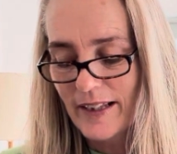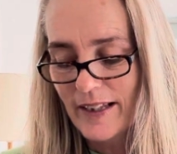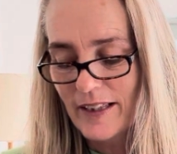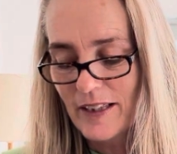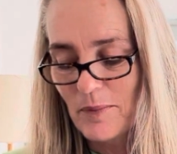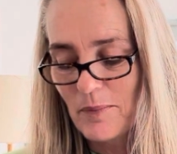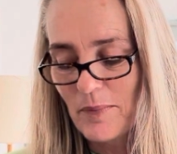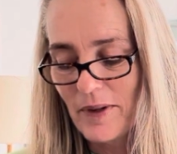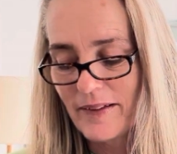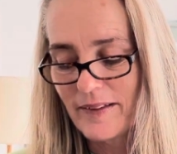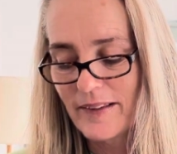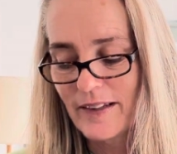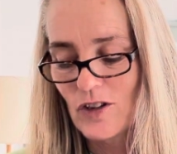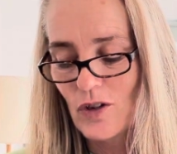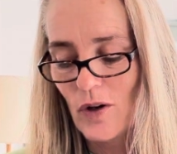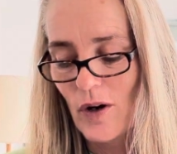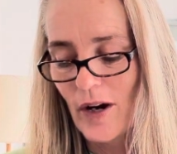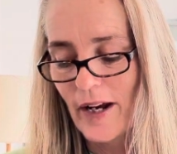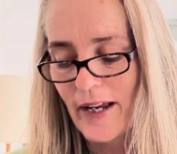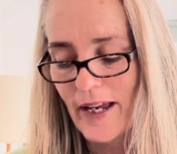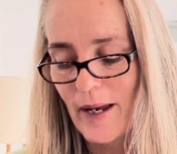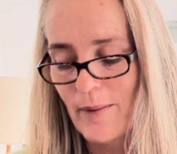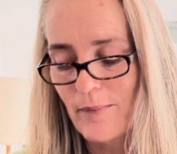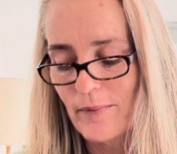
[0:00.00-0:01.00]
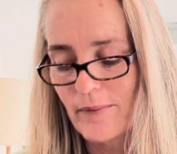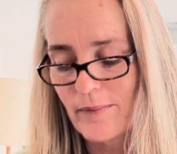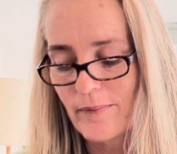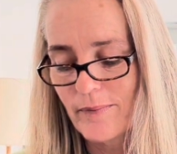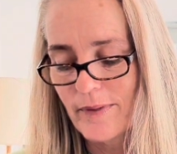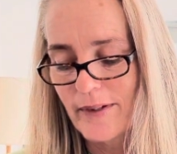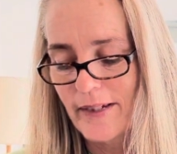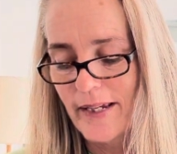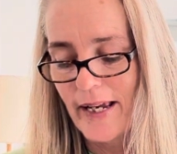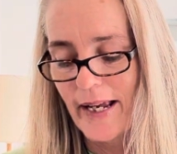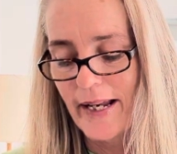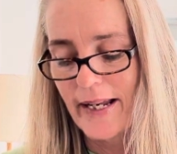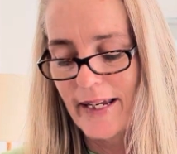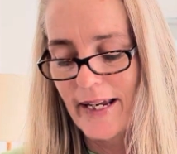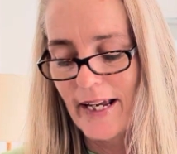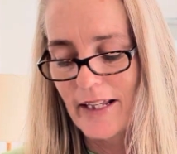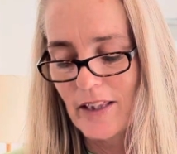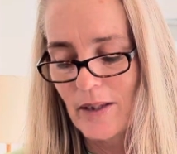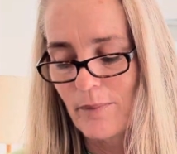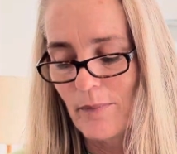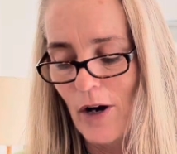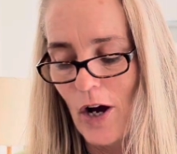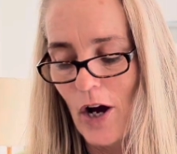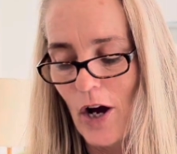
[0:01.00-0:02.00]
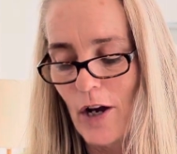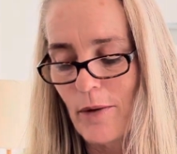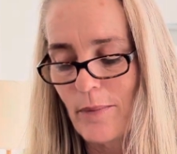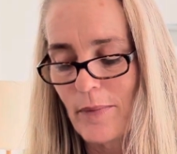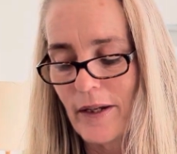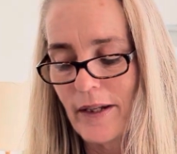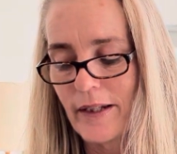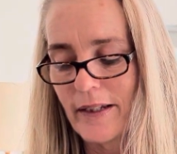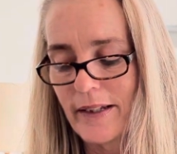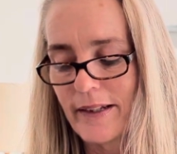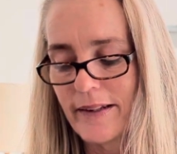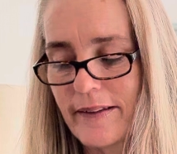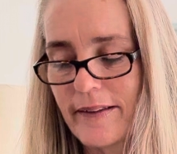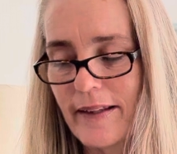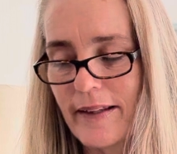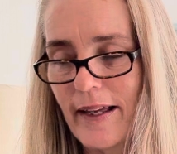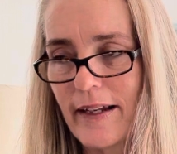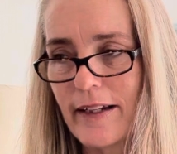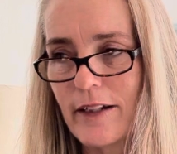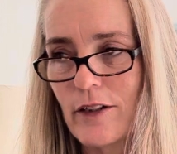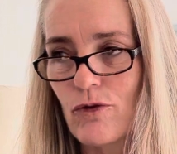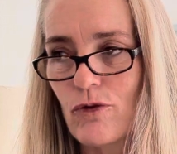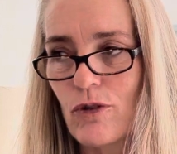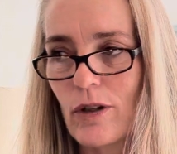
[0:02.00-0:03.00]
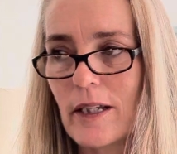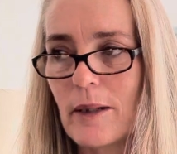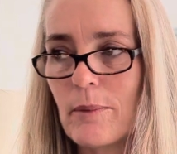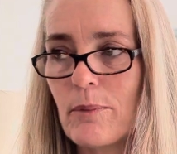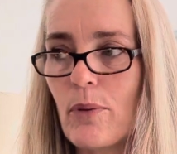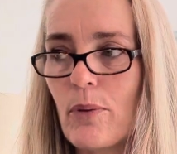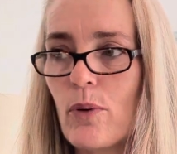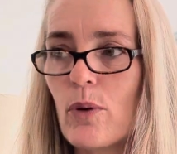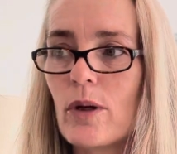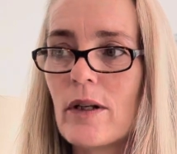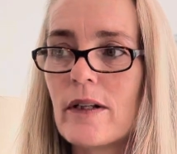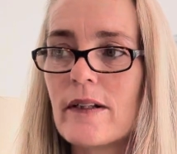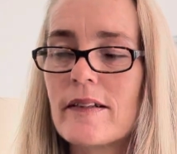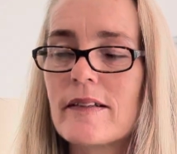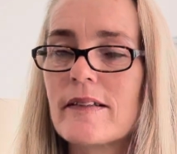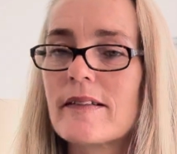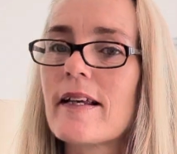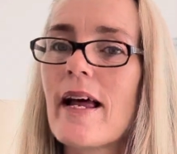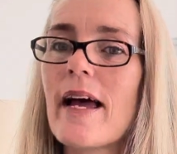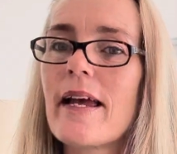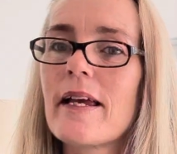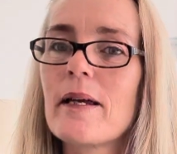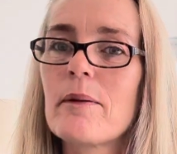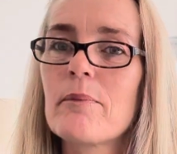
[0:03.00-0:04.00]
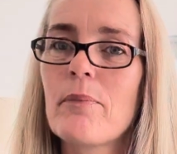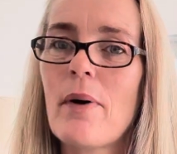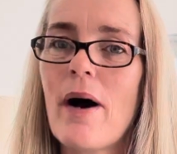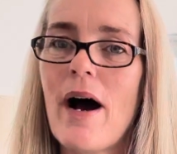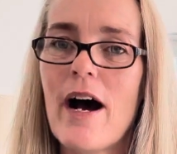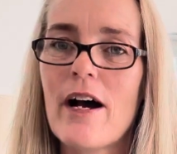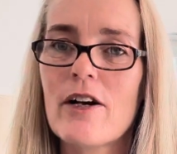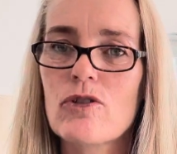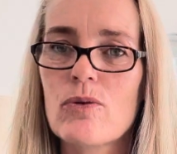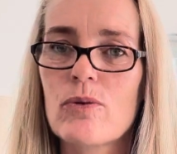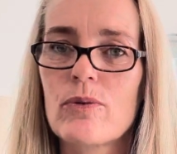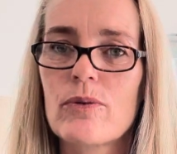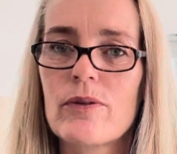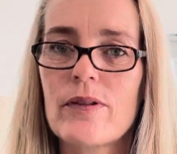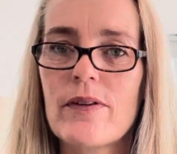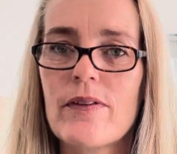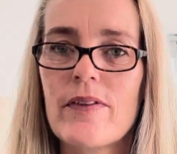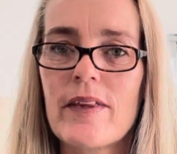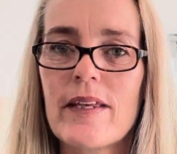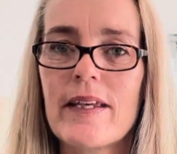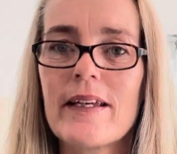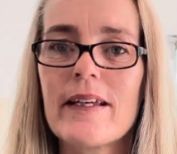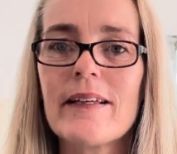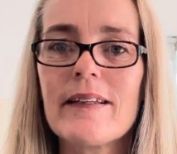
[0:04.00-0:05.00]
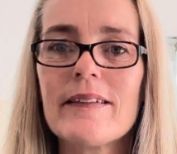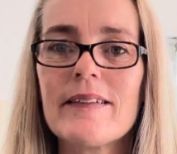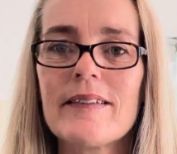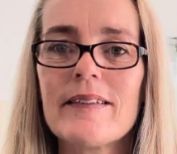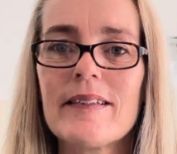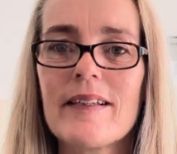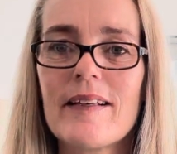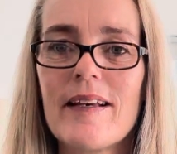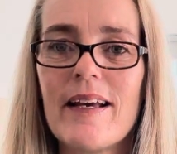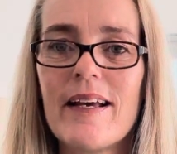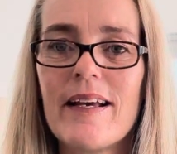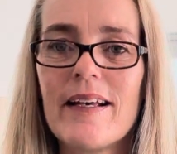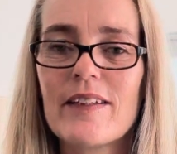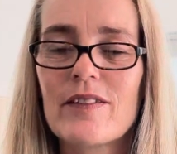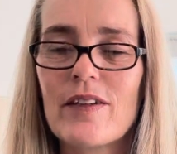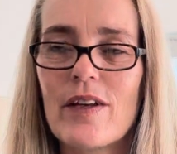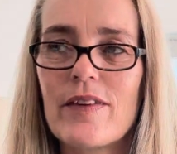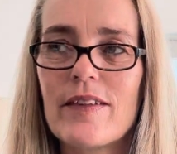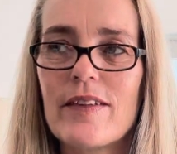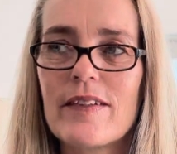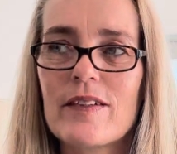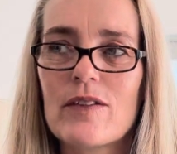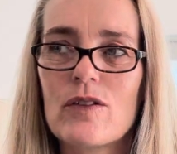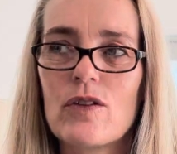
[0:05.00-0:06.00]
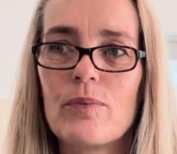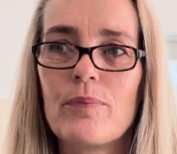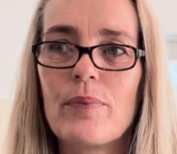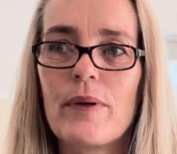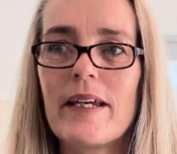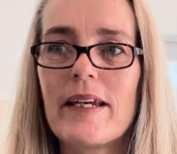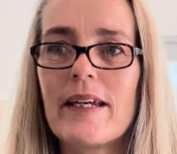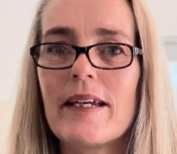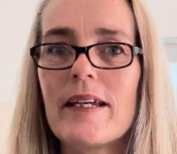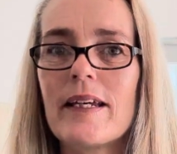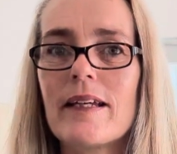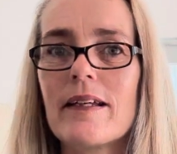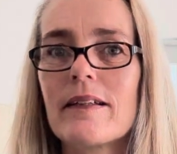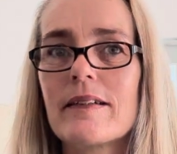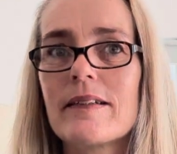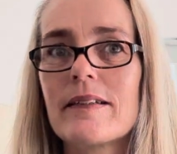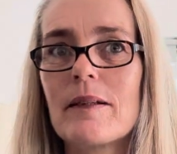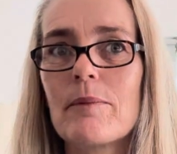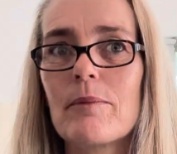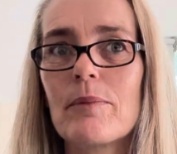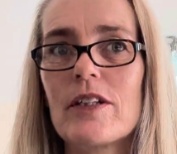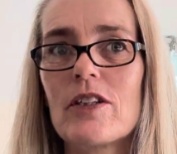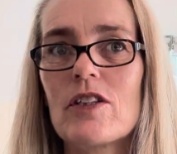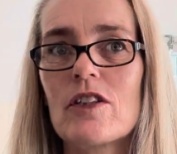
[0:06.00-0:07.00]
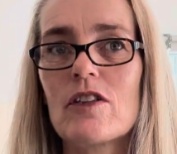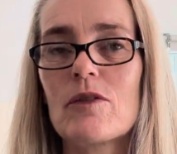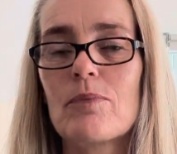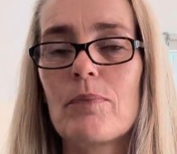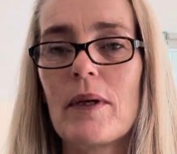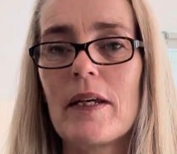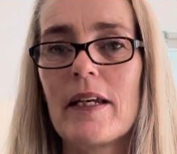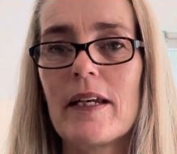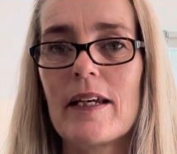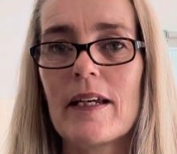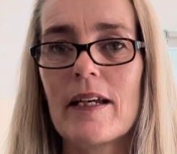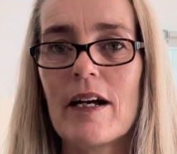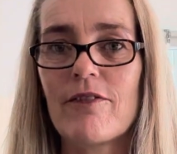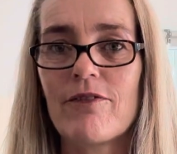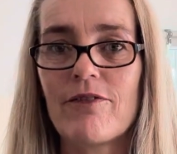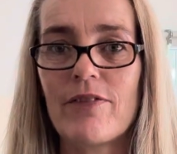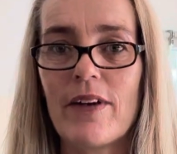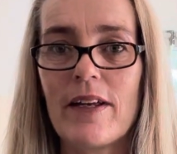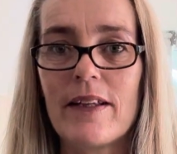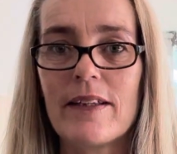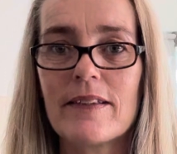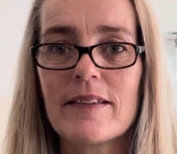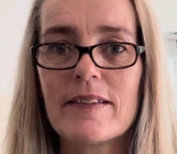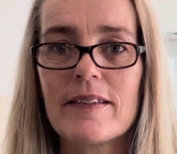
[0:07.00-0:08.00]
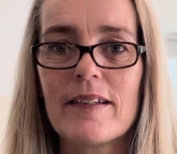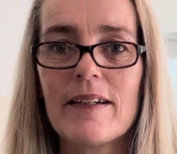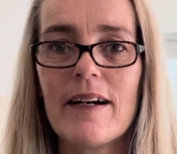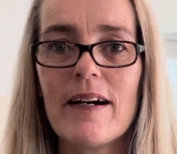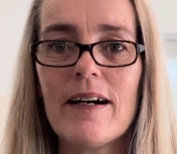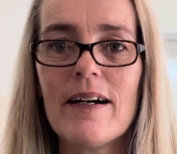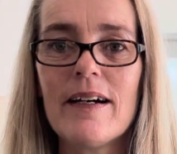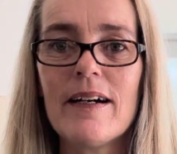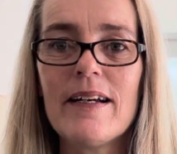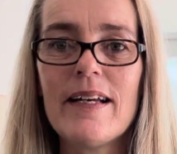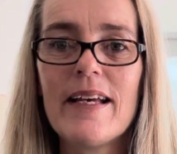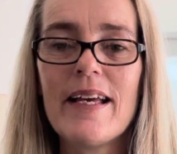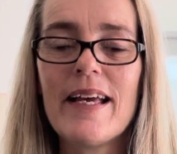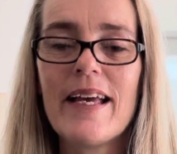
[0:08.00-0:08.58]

The message I am getting at the moment that it's really important to stay impartial to things. So this could be simply just being a fence sitter.